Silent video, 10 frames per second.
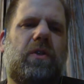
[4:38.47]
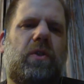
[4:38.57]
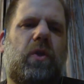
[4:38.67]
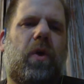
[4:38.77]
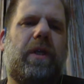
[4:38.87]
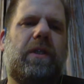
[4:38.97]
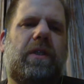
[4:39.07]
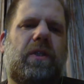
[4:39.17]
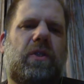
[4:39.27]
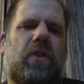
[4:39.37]
joined
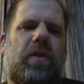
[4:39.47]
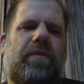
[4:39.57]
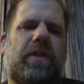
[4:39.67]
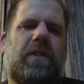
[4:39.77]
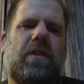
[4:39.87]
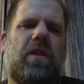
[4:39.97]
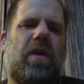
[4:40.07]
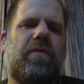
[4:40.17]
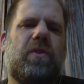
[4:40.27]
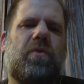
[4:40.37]
at the surface in
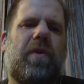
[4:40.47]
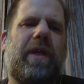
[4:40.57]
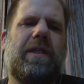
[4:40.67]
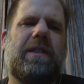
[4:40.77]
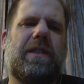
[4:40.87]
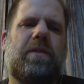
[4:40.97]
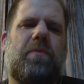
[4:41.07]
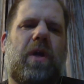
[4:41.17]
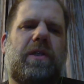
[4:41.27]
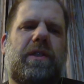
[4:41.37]
love's greatest
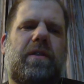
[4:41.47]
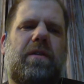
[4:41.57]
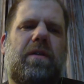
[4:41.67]
expression,